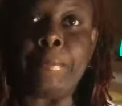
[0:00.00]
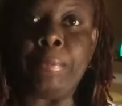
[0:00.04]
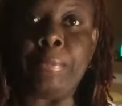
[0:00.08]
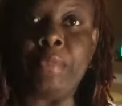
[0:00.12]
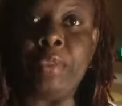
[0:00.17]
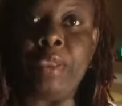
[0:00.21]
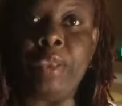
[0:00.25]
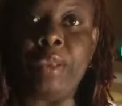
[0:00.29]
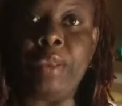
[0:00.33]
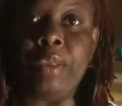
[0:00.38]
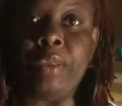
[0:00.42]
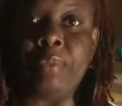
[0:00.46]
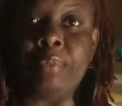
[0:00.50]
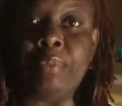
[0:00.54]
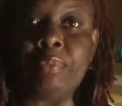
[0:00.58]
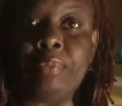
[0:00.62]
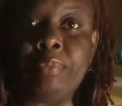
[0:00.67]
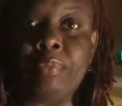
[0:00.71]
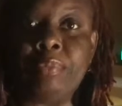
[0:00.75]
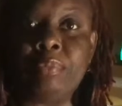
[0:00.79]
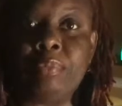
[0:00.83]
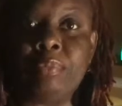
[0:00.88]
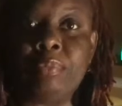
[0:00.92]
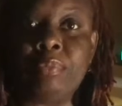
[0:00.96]
Um,
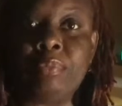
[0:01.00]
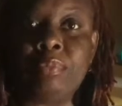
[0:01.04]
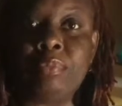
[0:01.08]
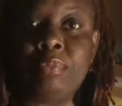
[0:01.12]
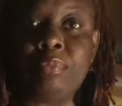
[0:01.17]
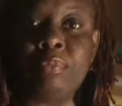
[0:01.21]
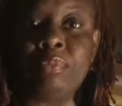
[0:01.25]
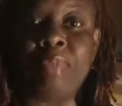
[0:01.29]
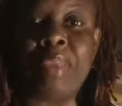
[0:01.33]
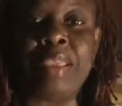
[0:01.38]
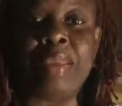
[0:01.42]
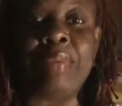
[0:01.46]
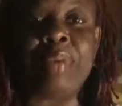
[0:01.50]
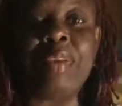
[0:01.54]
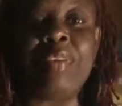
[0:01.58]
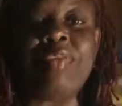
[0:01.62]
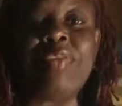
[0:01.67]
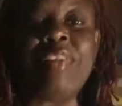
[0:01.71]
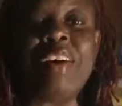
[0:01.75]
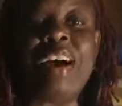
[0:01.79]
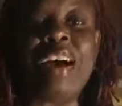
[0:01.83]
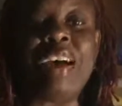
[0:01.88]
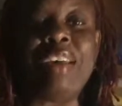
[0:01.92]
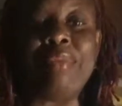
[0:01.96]
Maybe
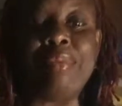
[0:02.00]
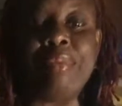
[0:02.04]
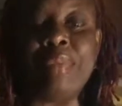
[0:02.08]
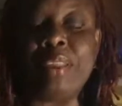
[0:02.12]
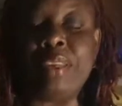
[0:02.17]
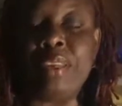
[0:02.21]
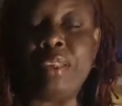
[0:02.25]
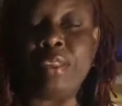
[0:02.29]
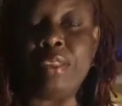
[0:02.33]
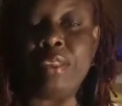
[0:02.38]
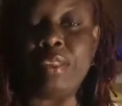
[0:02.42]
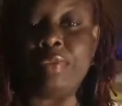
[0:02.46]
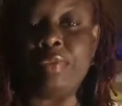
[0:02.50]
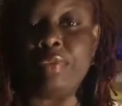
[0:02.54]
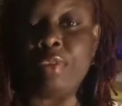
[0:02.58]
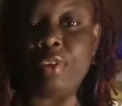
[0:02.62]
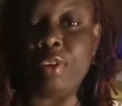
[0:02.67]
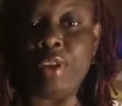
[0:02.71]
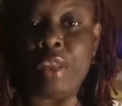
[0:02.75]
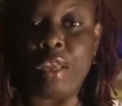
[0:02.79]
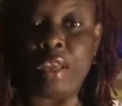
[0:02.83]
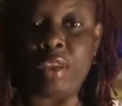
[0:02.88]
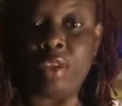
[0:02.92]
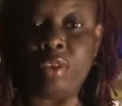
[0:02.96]
5 minutes if you're
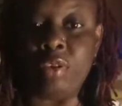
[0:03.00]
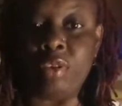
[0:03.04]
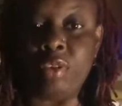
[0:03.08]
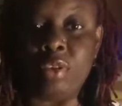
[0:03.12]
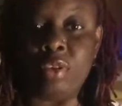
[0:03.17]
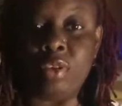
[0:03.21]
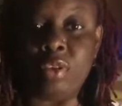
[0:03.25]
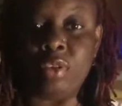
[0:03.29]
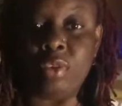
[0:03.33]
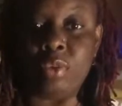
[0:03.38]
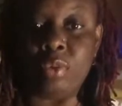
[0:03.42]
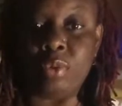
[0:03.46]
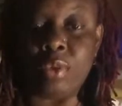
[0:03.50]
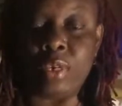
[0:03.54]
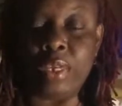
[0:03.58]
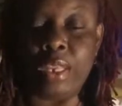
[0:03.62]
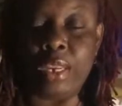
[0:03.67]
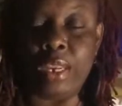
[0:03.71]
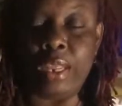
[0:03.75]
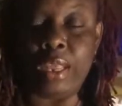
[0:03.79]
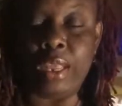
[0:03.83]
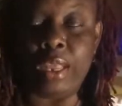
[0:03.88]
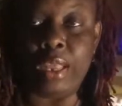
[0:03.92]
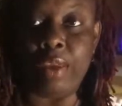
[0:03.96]
not used to doing
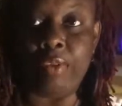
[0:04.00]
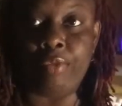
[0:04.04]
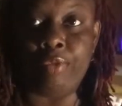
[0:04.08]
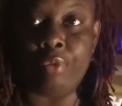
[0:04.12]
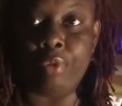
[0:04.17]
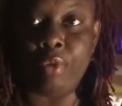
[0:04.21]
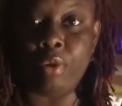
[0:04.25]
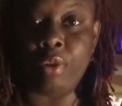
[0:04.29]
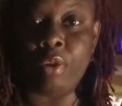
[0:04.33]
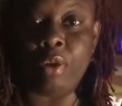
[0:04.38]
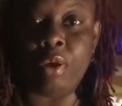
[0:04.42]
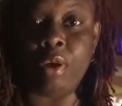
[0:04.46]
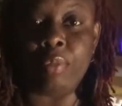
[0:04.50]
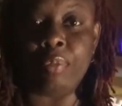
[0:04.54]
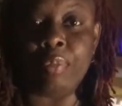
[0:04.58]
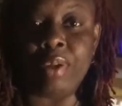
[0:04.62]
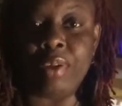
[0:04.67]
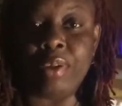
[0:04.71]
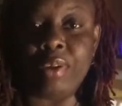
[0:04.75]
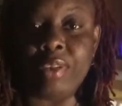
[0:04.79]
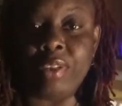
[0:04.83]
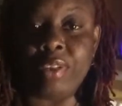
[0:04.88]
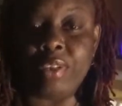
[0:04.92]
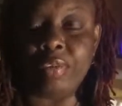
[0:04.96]
it for long
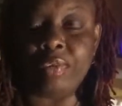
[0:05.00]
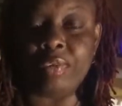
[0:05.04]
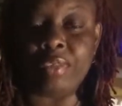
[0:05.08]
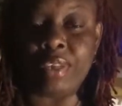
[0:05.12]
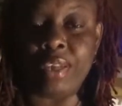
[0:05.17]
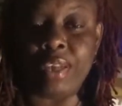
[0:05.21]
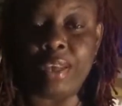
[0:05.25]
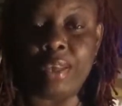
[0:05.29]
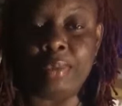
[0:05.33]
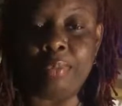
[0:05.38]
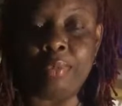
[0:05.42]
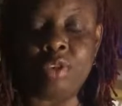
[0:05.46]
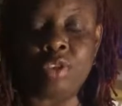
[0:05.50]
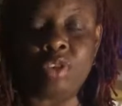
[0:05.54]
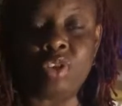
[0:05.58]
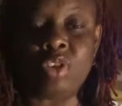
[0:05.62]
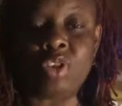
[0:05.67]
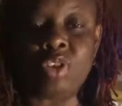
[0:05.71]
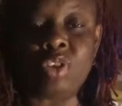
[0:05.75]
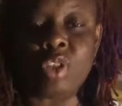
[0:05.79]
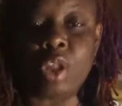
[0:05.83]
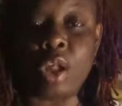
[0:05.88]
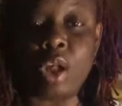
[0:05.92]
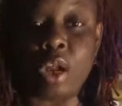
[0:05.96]
periods of time. Just
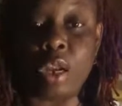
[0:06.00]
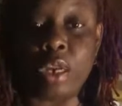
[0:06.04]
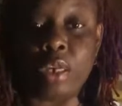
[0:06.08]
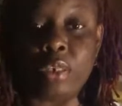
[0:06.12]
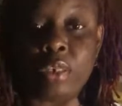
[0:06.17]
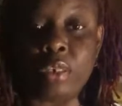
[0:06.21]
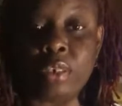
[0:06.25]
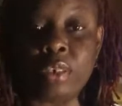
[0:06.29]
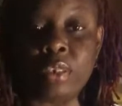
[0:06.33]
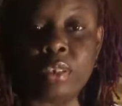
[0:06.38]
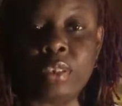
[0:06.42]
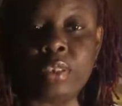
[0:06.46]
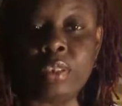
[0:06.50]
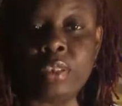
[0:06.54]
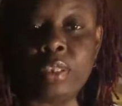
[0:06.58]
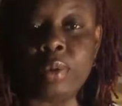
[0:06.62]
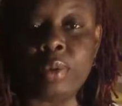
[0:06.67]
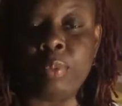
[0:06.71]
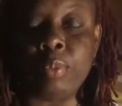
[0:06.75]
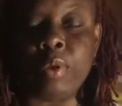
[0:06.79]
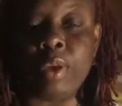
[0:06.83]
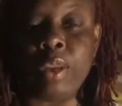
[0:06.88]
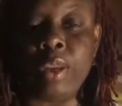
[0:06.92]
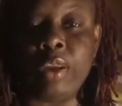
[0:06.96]
start
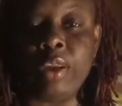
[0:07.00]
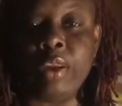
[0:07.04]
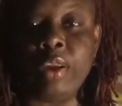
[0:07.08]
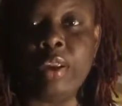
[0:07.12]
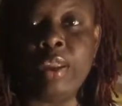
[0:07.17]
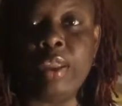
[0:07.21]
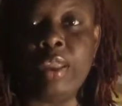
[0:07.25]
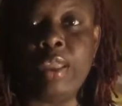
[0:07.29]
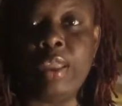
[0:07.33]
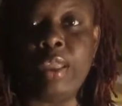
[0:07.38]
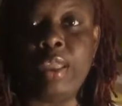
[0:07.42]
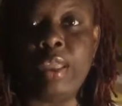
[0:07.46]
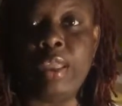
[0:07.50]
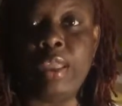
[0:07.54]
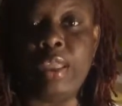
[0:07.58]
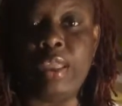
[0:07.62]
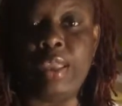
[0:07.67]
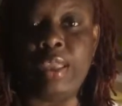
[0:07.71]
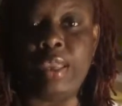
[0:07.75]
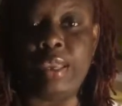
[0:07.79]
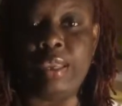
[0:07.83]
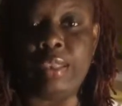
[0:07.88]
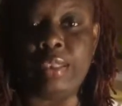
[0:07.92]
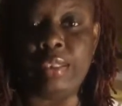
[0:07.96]
somewhere
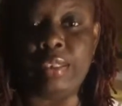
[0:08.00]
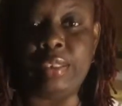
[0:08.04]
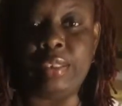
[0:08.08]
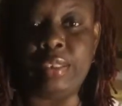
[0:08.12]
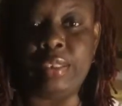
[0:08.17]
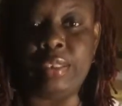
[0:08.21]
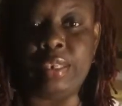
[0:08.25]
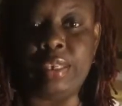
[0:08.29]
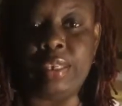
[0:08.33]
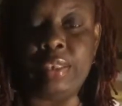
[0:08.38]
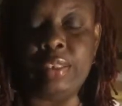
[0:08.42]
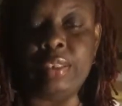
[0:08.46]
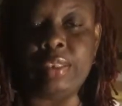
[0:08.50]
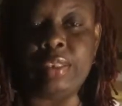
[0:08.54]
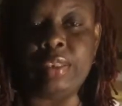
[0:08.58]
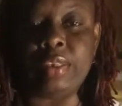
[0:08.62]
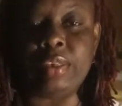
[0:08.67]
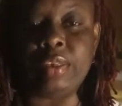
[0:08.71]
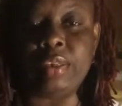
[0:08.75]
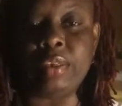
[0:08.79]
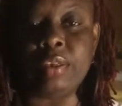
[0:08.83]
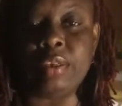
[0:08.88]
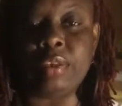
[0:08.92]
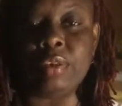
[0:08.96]
and sit
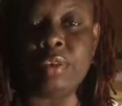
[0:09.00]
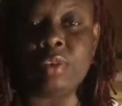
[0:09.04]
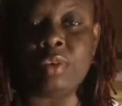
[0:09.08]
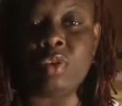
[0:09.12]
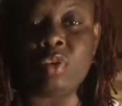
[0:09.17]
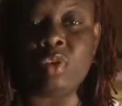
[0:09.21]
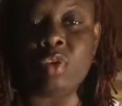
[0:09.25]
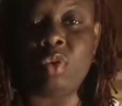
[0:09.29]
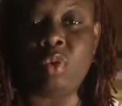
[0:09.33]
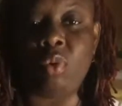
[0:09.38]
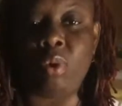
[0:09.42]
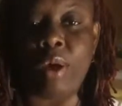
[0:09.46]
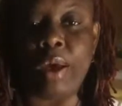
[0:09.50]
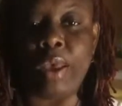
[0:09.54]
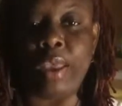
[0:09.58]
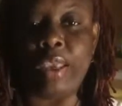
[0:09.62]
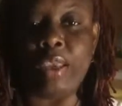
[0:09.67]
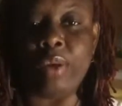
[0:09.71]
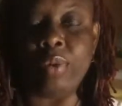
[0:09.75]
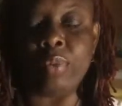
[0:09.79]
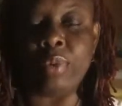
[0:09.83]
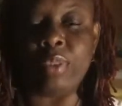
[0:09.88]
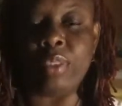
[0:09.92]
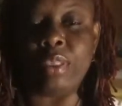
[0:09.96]

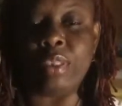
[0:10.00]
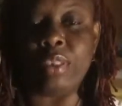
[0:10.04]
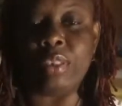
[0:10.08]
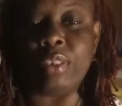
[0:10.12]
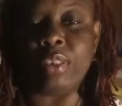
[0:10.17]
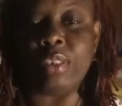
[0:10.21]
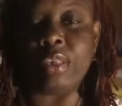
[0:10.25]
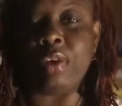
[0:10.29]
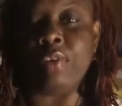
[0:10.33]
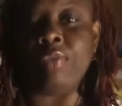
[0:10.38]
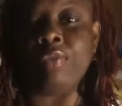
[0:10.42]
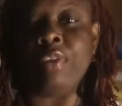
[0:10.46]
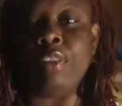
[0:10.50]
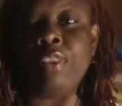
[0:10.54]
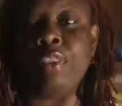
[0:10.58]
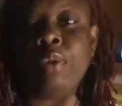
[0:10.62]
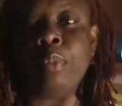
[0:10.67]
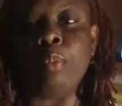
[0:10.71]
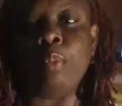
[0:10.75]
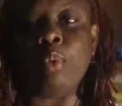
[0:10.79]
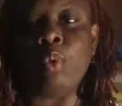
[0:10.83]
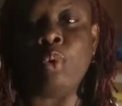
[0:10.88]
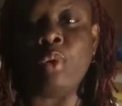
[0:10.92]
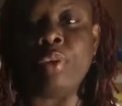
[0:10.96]
quiet within self. And the
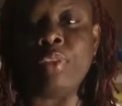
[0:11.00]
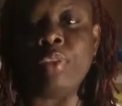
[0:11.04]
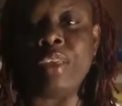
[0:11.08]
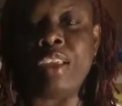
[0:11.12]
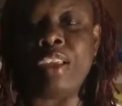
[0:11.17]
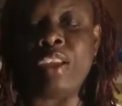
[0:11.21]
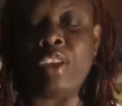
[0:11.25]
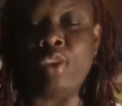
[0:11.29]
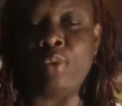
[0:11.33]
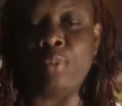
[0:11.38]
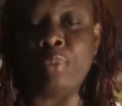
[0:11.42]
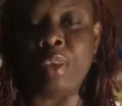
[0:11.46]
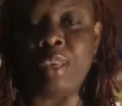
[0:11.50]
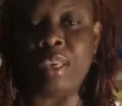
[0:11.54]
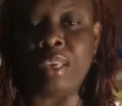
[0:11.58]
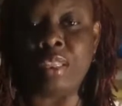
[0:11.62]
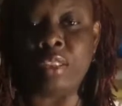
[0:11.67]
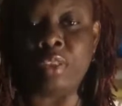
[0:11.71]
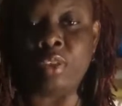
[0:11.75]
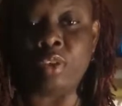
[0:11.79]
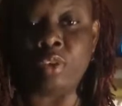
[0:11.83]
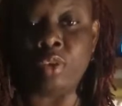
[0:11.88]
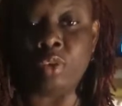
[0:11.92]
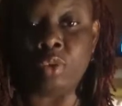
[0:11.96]
more that you begin
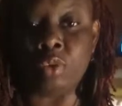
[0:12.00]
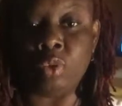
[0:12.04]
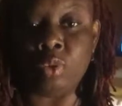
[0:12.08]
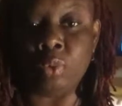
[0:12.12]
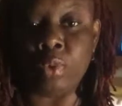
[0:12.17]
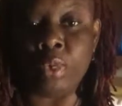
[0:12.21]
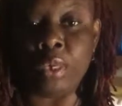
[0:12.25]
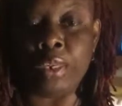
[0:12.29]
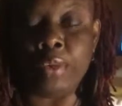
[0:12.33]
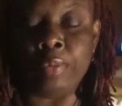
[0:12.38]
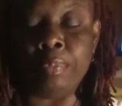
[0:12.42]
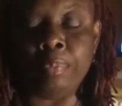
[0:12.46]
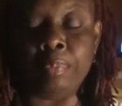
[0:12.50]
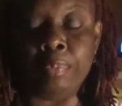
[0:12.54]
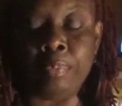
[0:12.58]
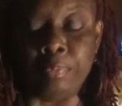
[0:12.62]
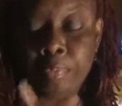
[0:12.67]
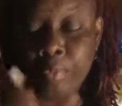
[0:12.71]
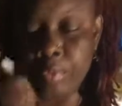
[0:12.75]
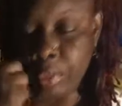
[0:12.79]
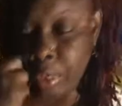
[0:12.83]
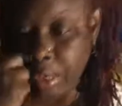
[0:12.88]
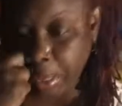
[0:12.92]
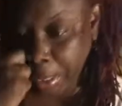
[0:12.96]
to do it,
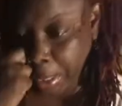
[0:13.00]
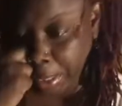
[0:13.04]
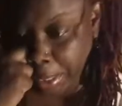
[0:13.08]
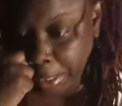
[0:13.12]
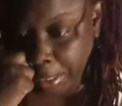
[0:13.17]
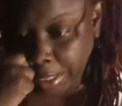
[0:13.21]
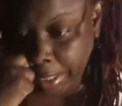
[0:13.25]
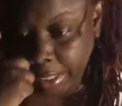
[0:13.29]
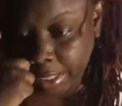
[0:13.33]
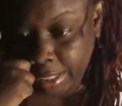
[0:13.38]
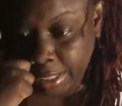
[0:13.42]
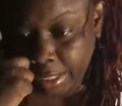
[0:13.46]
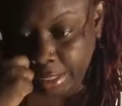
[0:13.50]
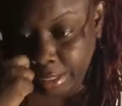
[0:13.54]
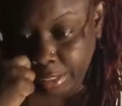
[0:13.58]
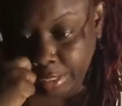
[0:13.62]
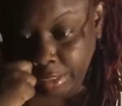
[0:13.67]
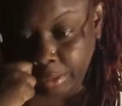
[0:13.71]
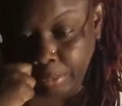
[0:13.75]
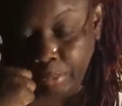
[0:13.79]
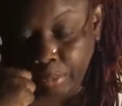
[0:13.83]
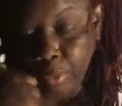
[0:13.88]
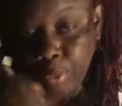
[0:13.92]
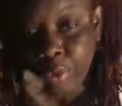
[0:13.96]
the
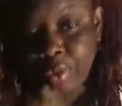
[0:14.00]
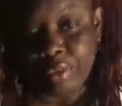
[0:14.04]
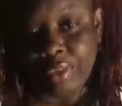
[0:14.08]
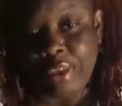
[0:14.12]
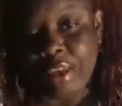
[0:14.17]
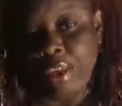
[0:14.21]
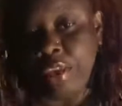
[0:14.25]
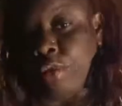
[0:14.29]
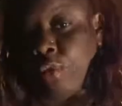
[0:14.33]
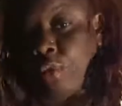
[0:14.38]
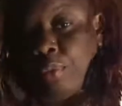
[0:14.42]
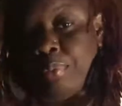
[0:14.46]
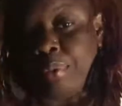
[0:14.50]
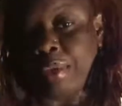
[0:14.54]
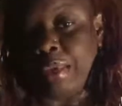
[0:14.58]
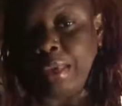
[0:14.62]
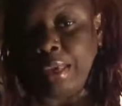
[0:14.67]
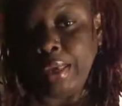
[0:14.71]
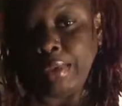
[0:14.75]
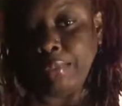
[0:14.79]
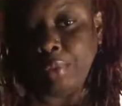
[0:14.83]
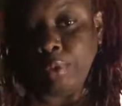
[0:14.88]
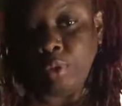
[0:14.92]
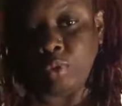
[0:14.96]
more that you'll be
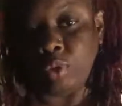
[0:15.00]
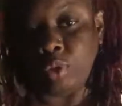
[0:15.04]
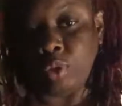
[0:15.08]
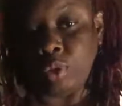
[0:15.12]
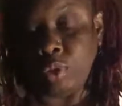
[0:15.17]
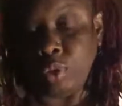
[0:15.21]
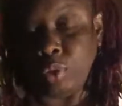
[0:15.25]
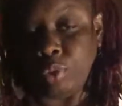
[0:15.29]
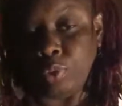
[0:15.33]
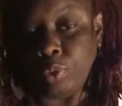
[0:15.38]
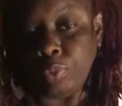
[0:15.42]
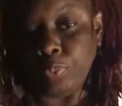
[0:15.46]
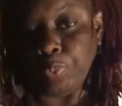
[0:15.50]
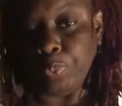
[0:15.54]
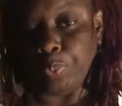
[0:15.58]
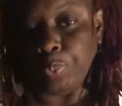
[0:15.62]
able to